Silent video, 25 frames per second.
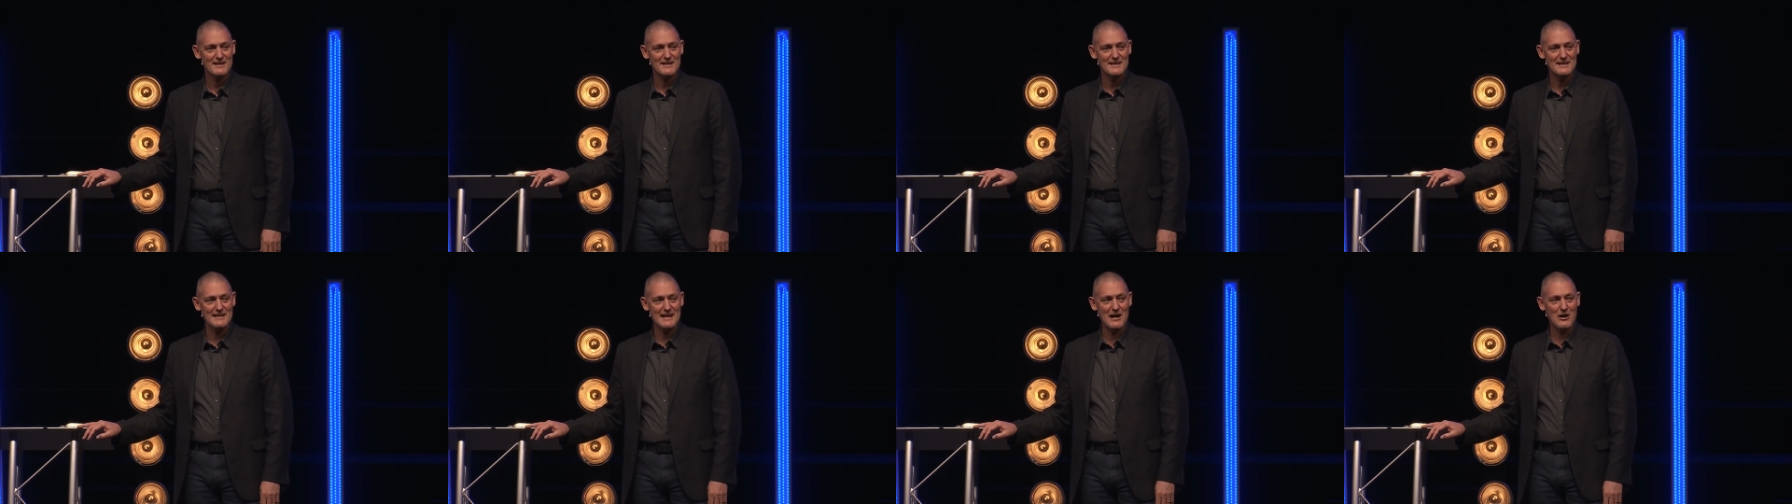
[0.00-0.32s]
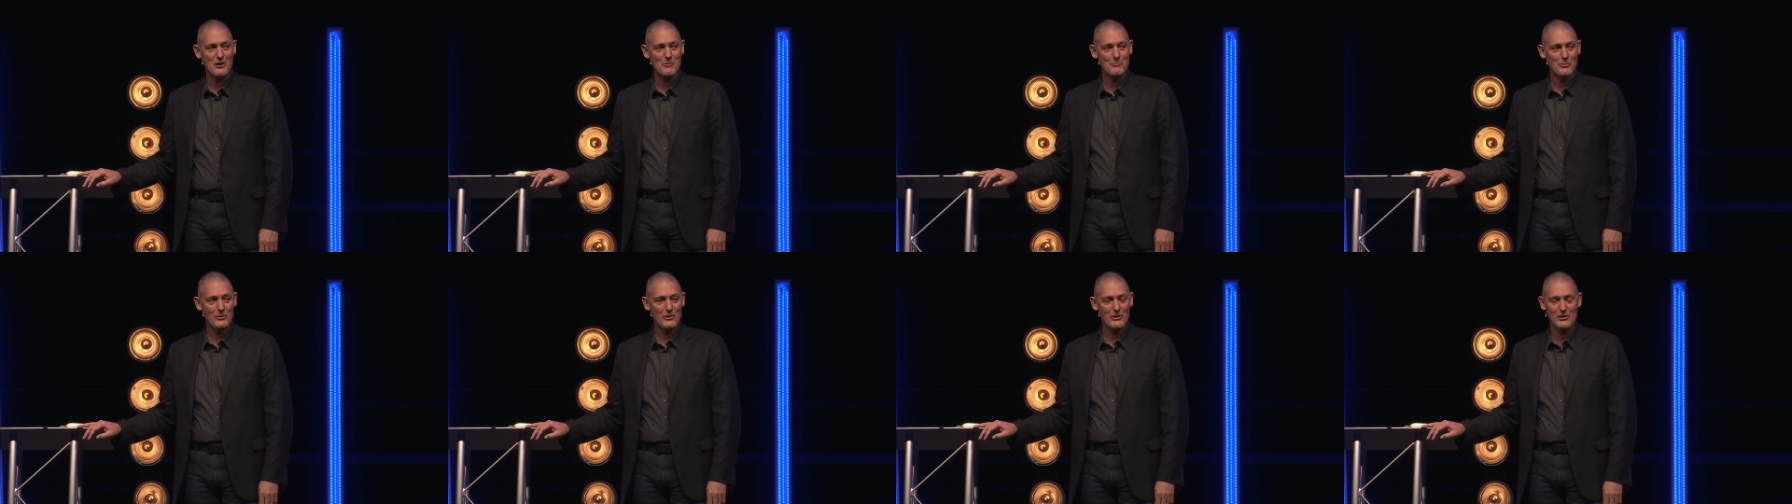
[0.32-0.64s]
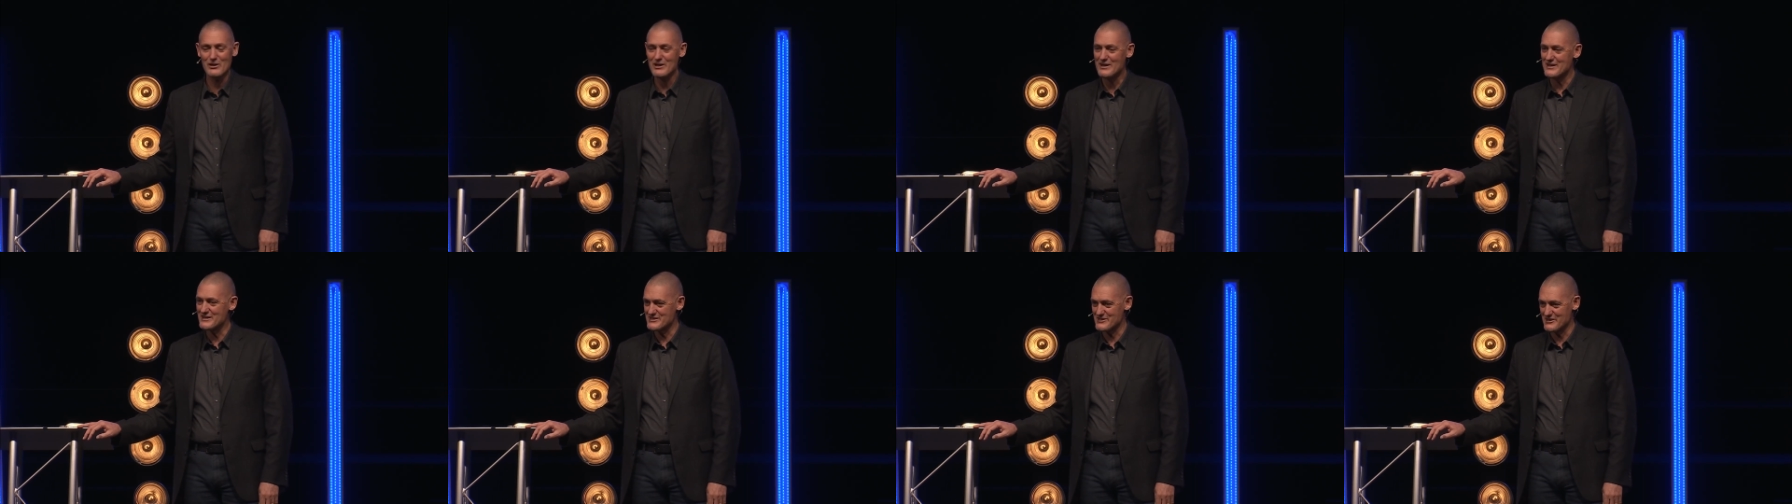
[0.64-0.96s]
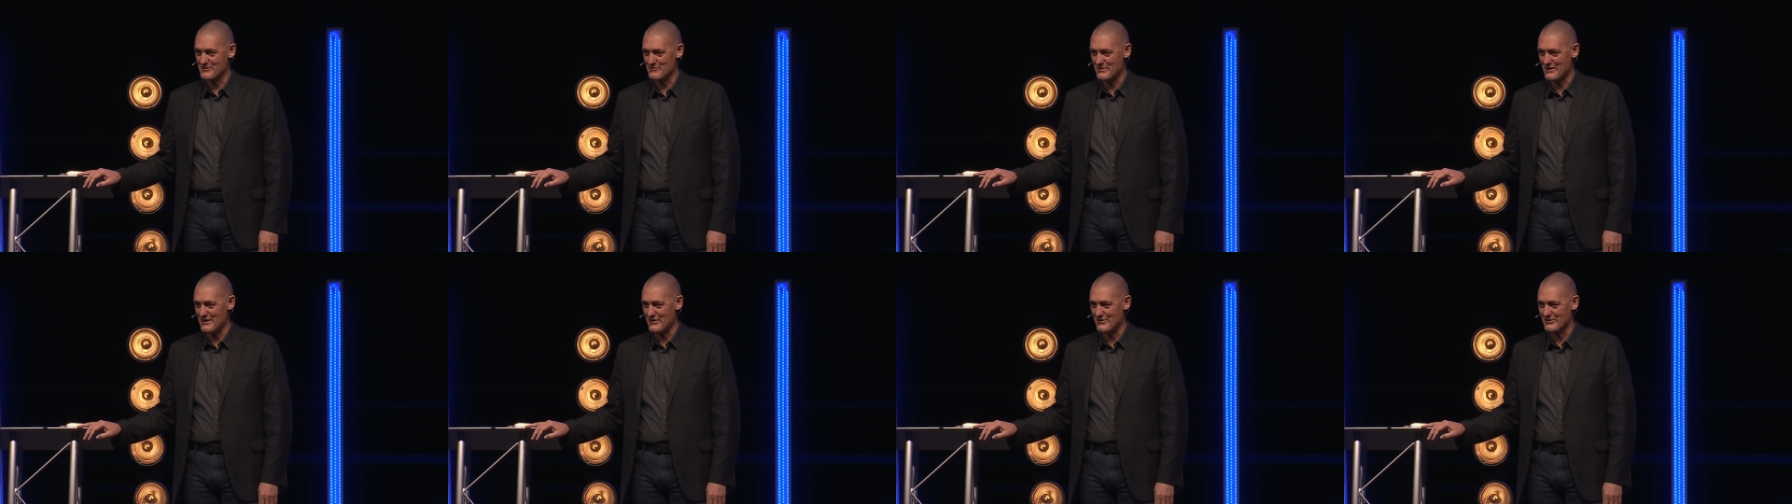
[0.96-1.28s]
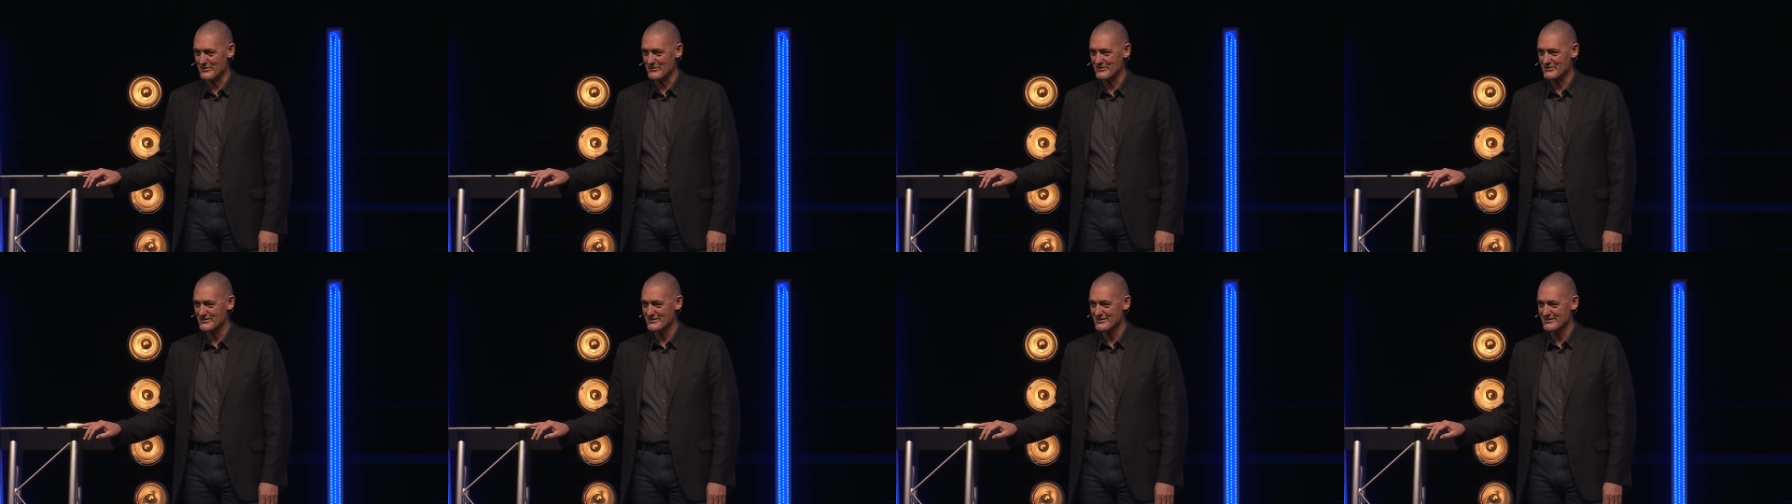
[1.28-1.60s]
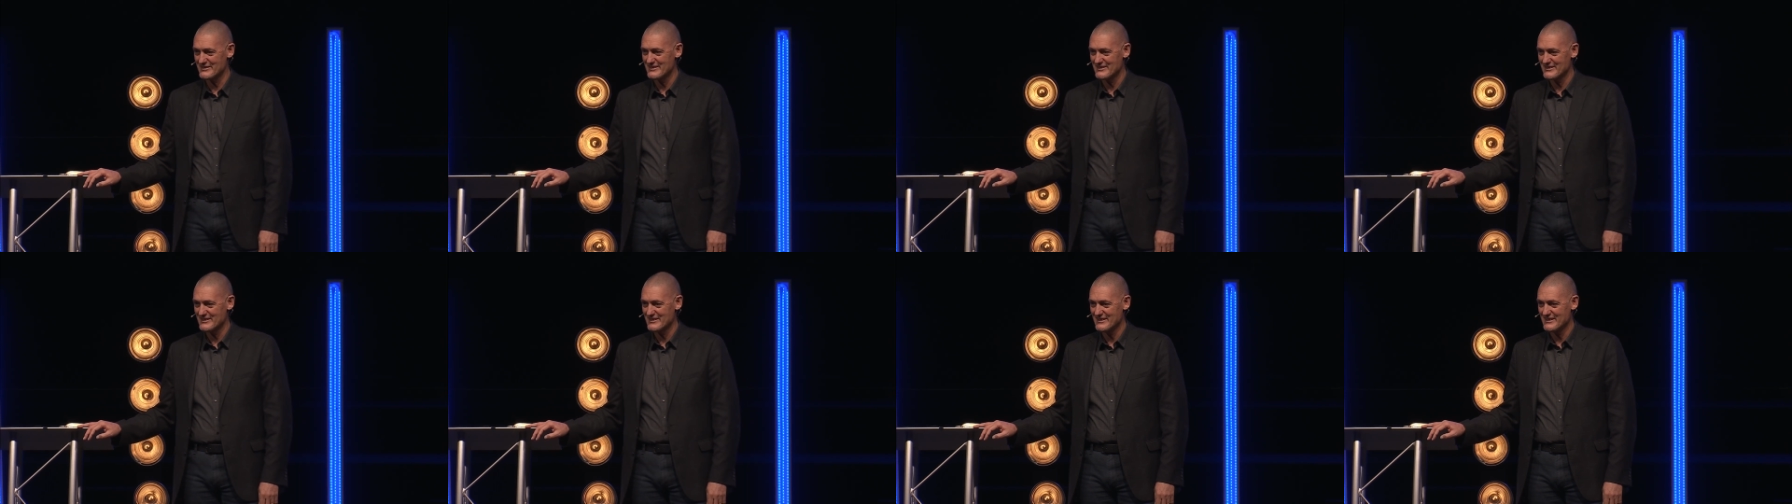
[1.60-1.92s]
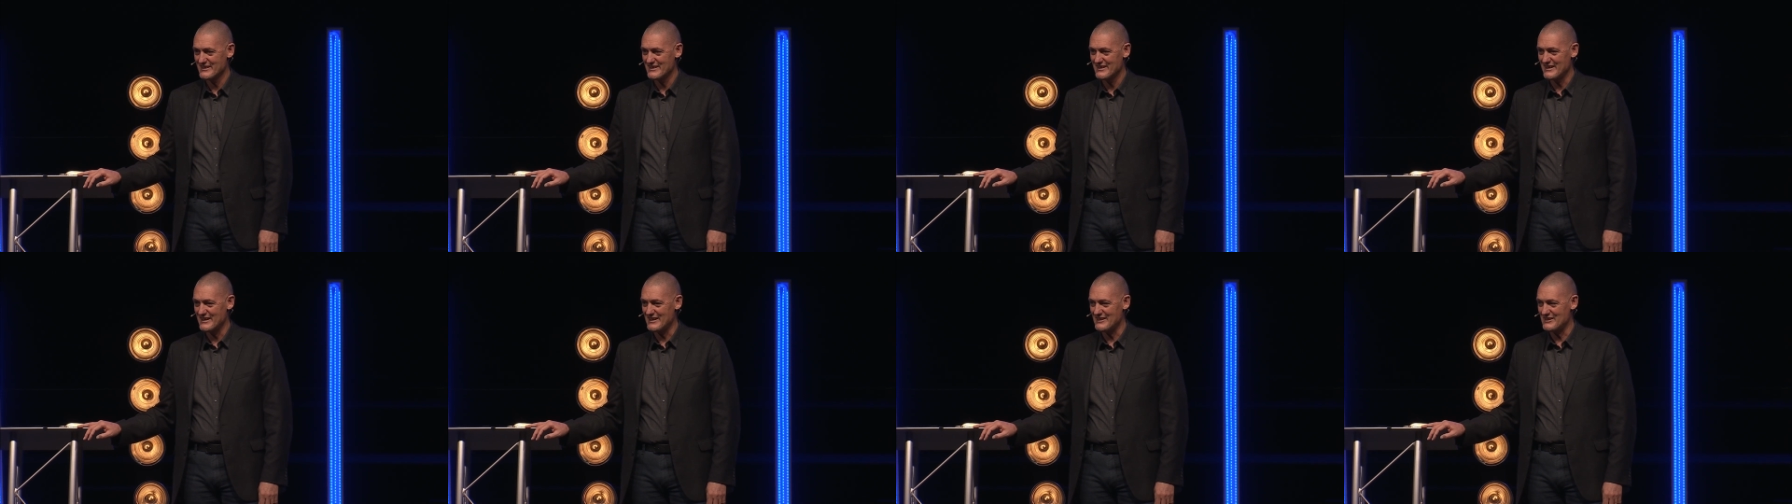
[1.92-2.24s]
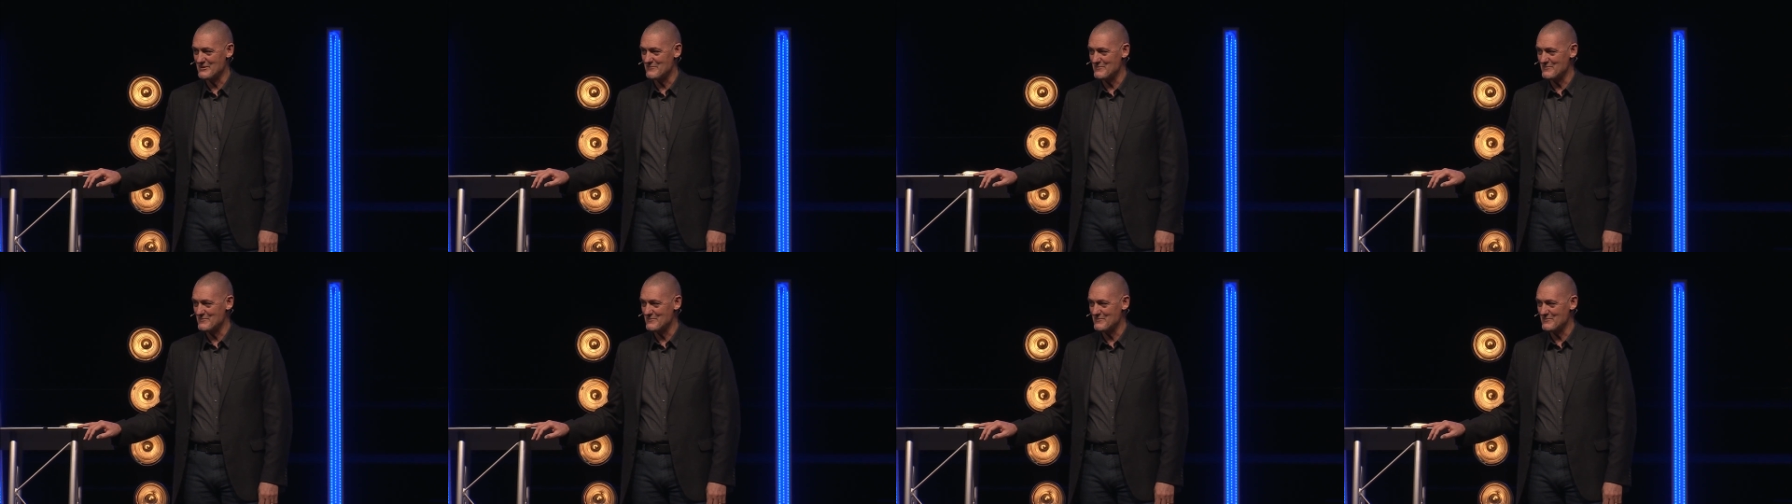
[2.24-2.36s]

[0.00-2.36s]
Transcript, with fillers: Now Paul has the power, and